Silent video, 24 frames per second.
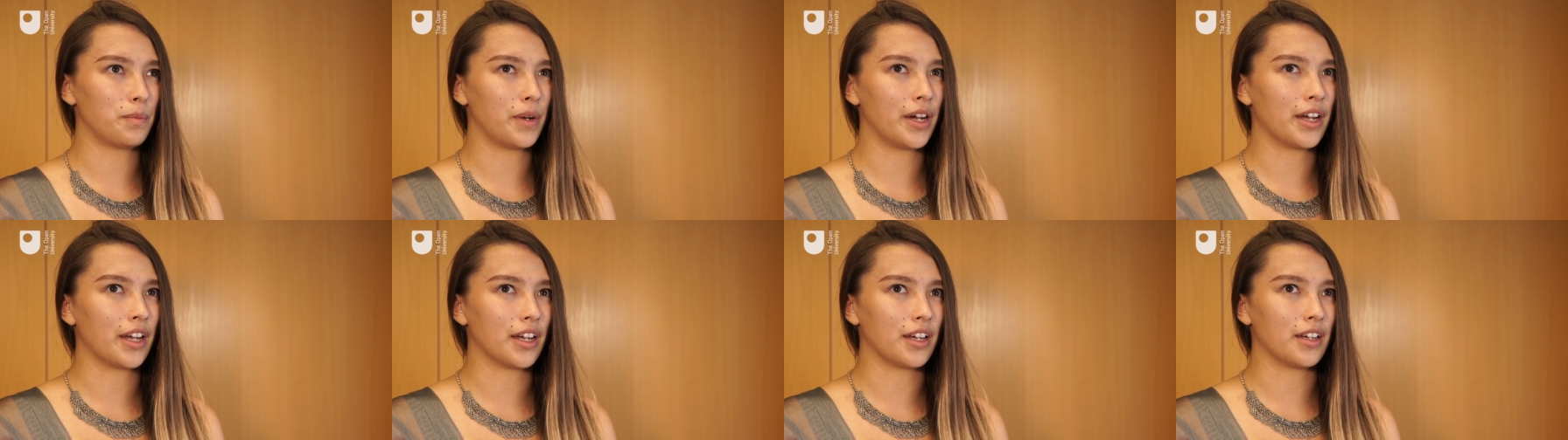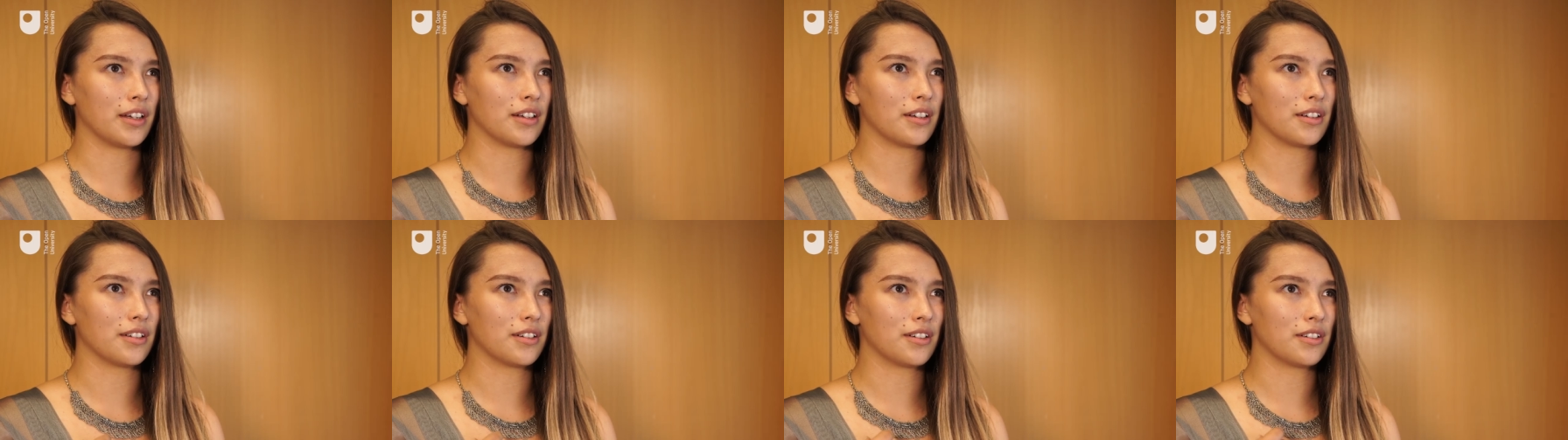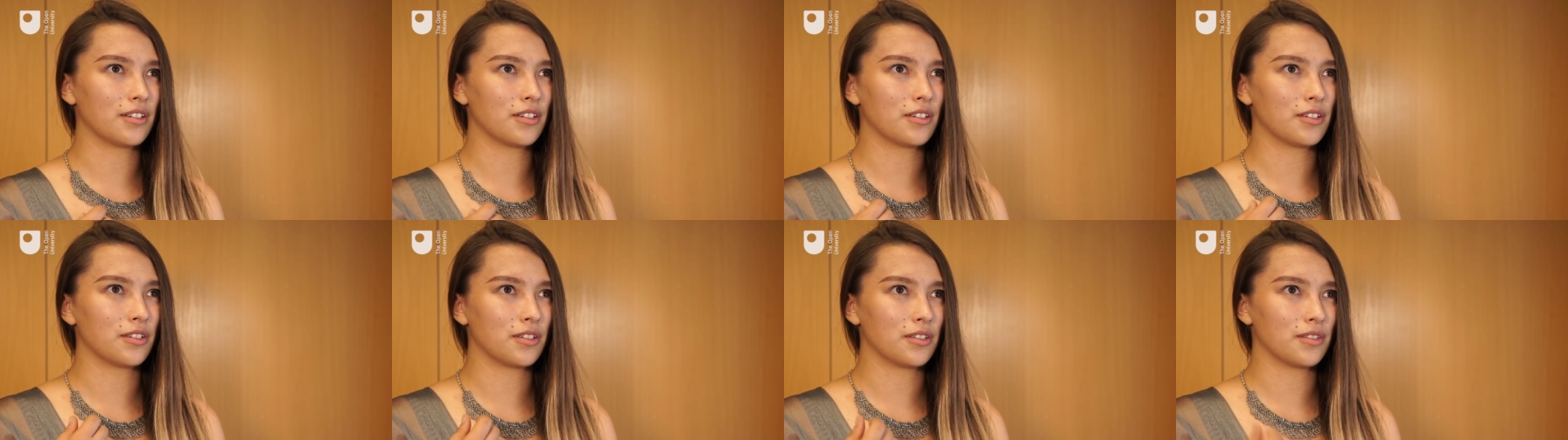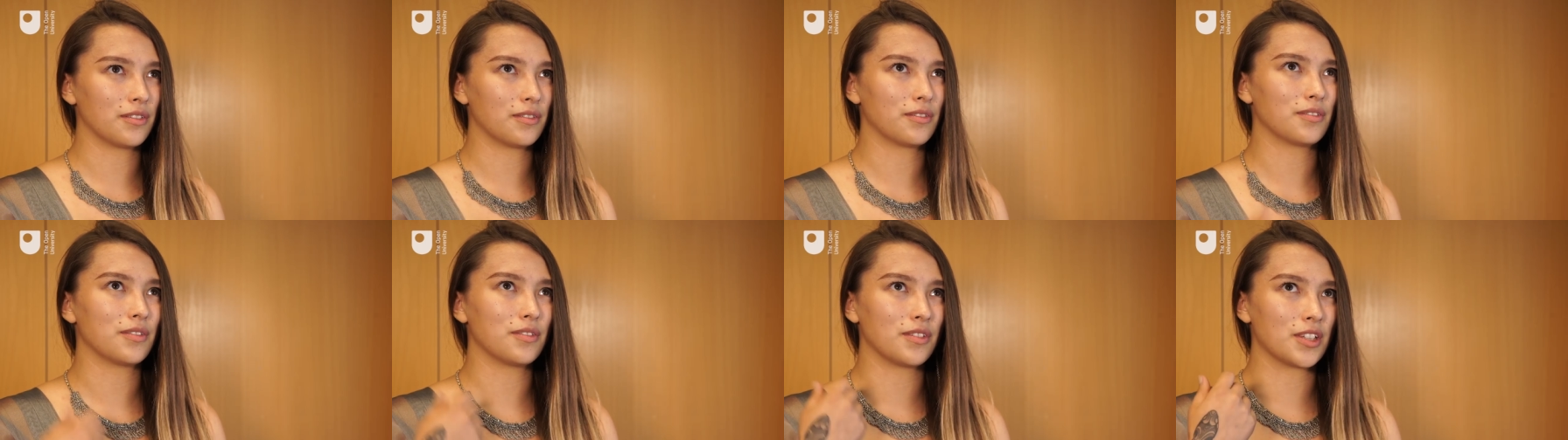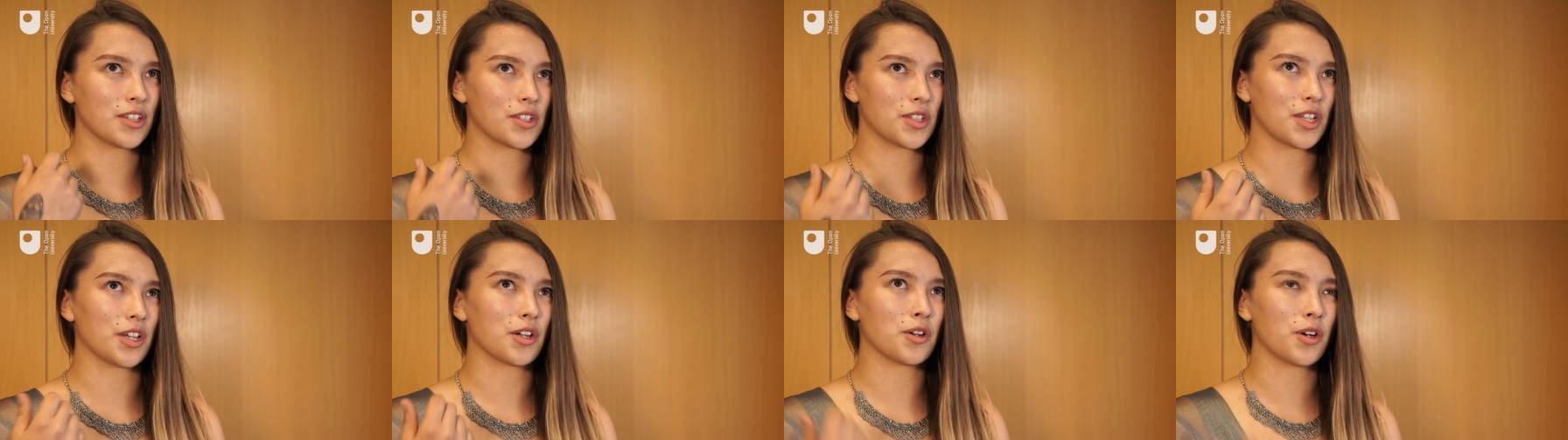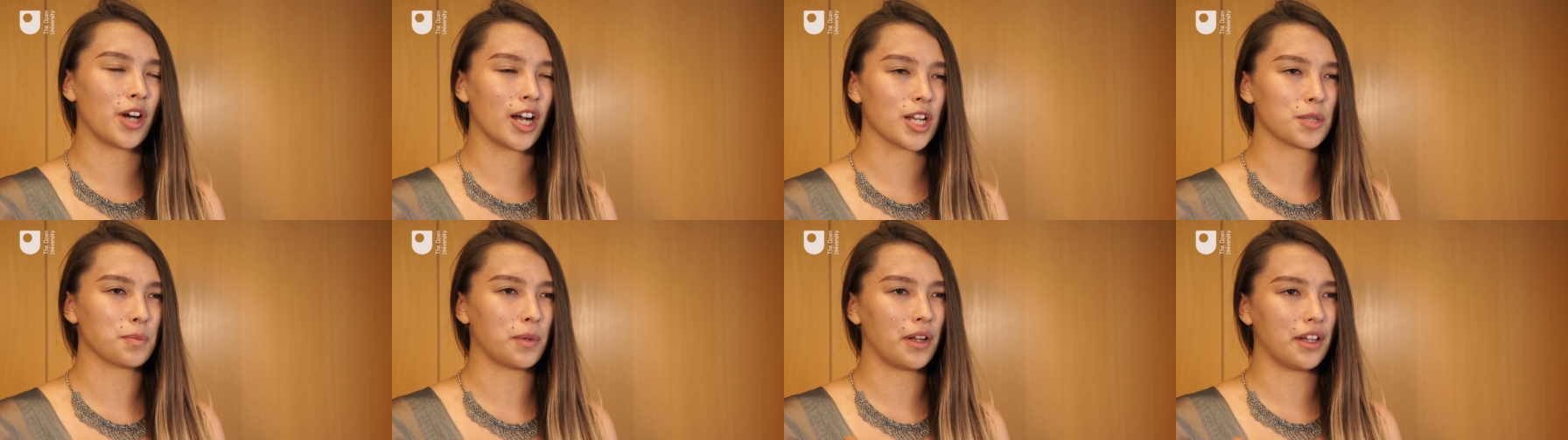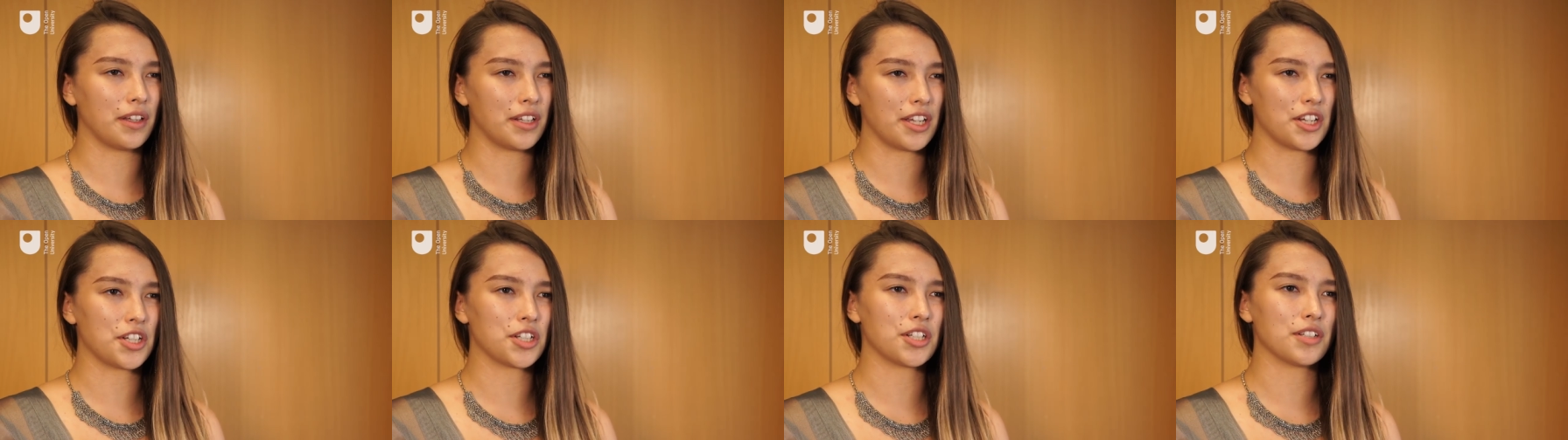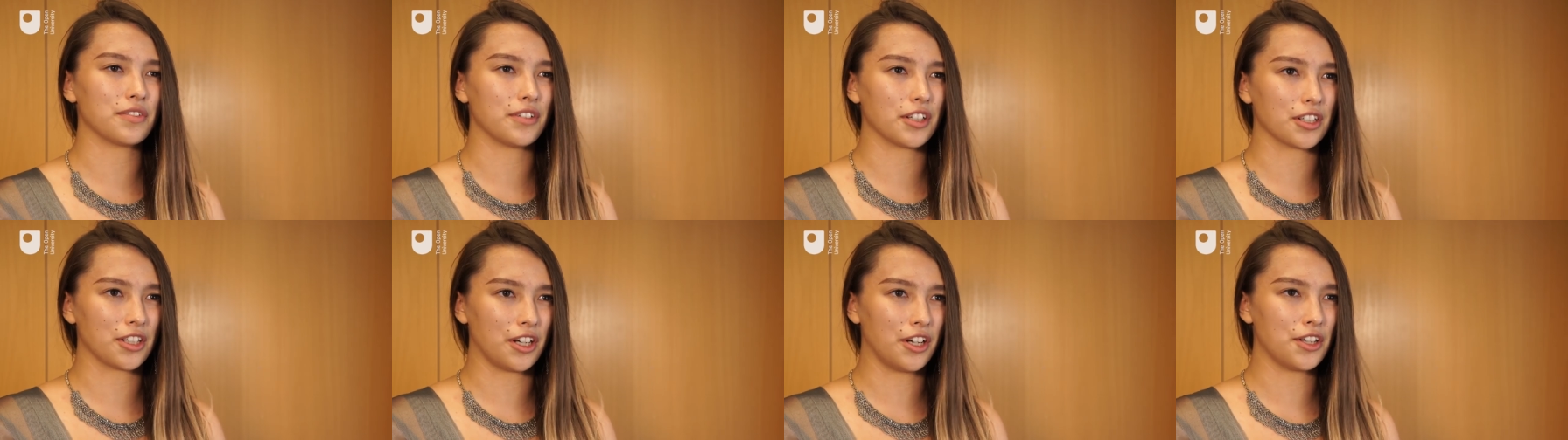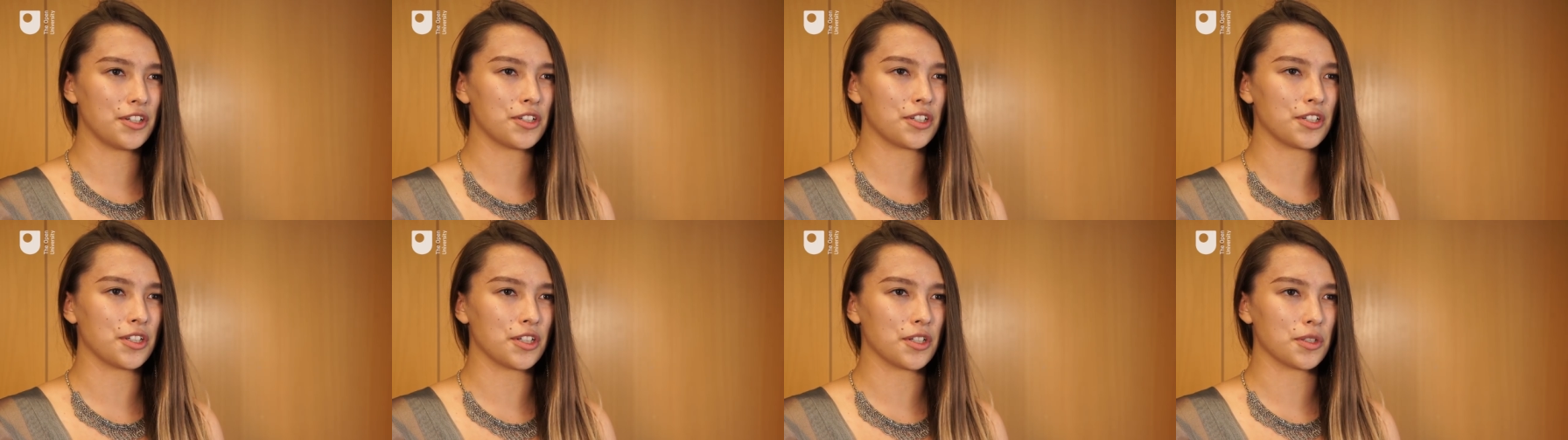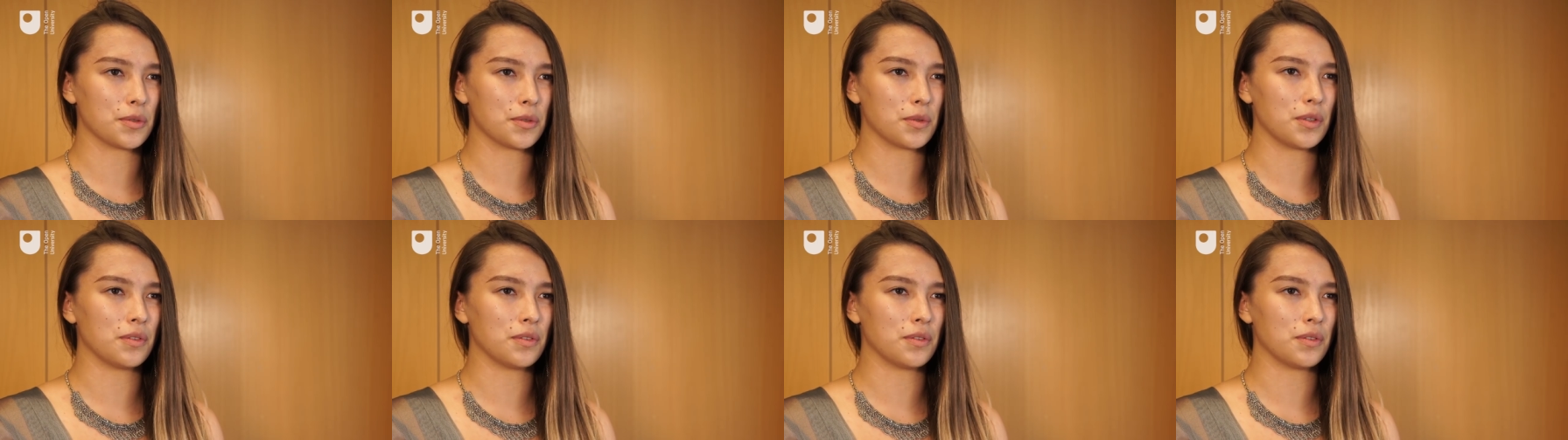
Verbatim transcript: by this like cross-pollination of our cultures,